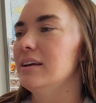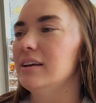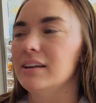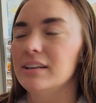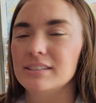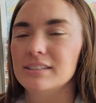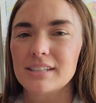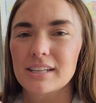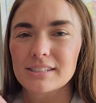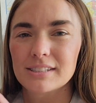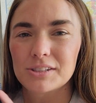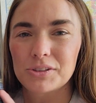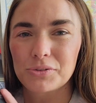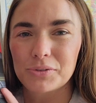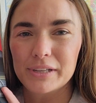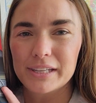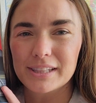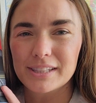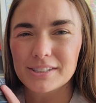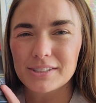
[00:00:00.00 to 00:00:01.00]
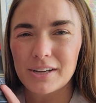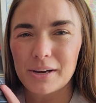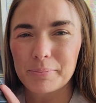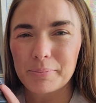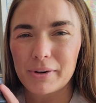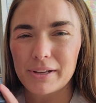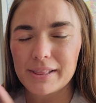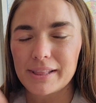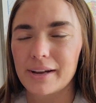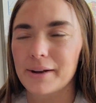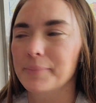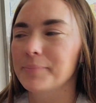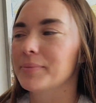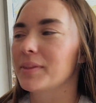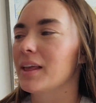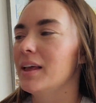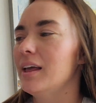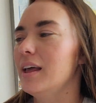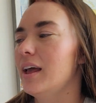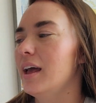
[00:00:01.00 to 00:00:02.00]
It says a 3 at the top right there.
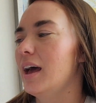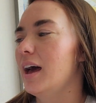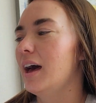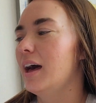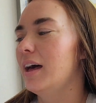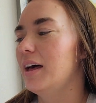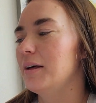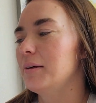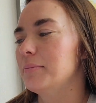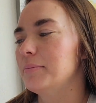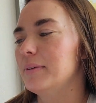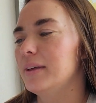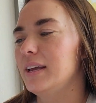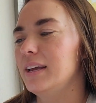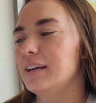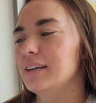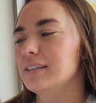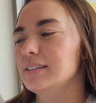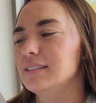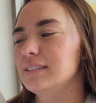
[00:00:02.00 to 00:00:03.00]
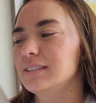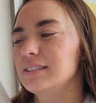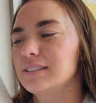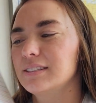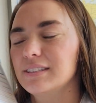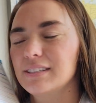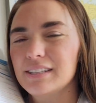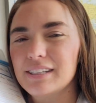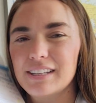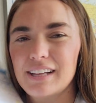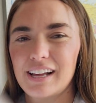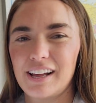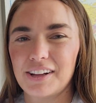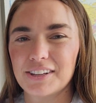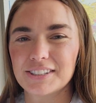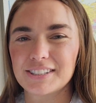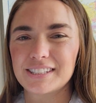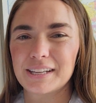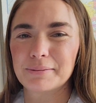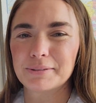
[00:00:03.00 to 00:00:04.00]
And
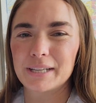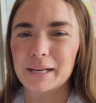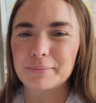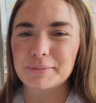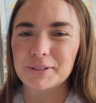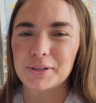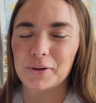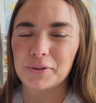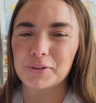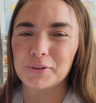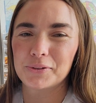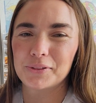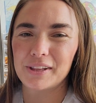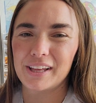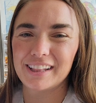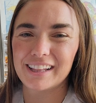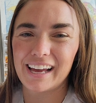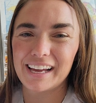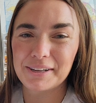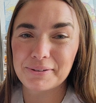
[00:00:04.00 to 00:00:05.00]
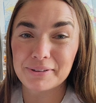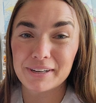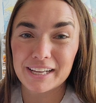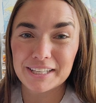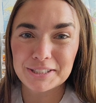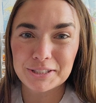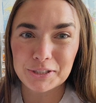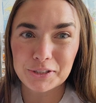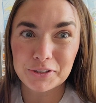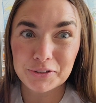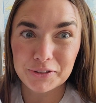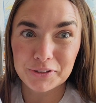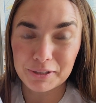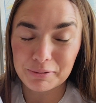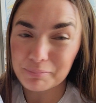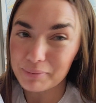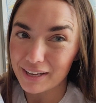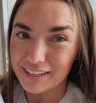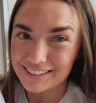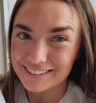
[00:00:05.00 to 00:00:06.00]
I'll sometimes go through, they like when I circle
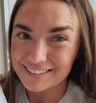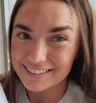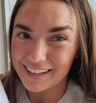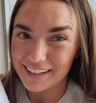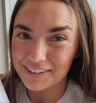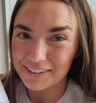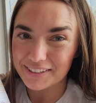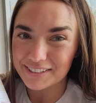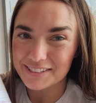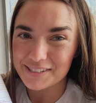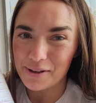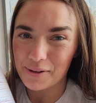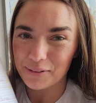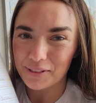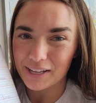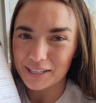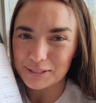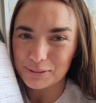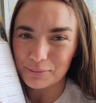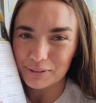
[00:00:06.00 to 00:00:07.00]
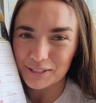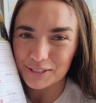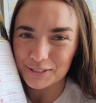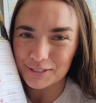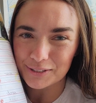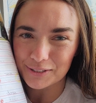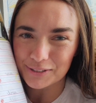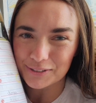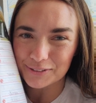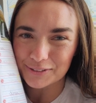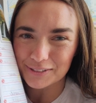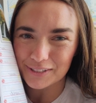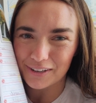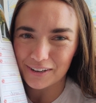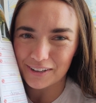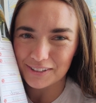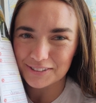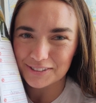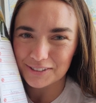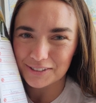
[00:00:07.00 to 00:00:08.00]
their best letter. So that's what the circles
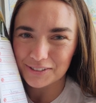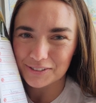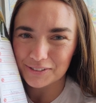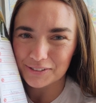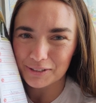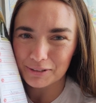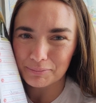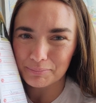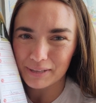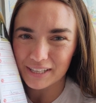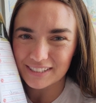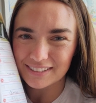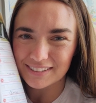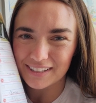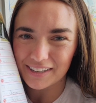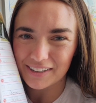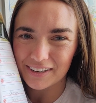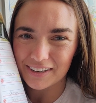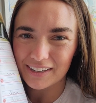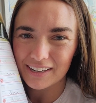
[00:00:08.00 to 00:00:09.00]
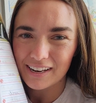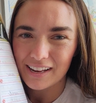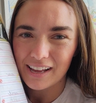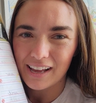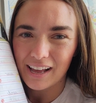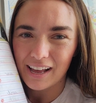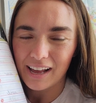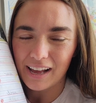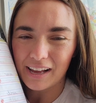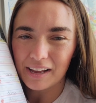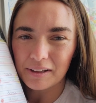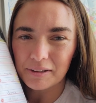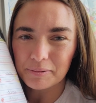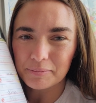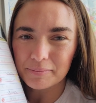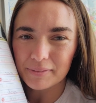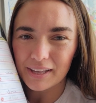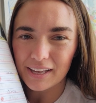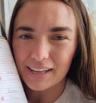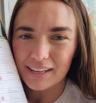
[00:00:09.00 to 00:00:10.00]
are. I'll circle their best letter.
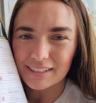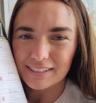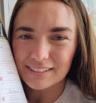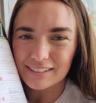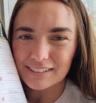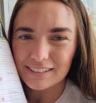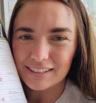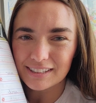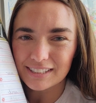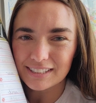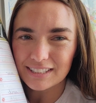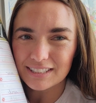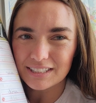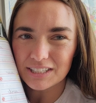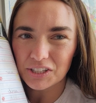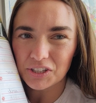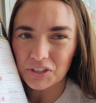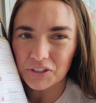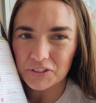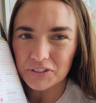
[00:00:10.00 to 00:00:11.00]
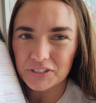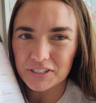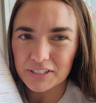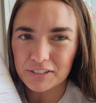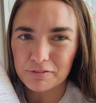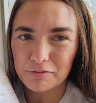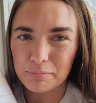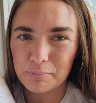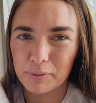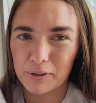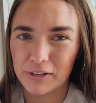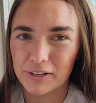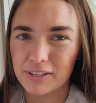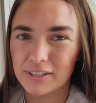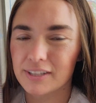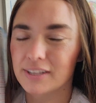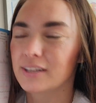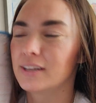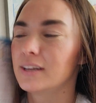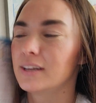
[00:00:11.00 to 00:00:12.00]
And this is a cursive book.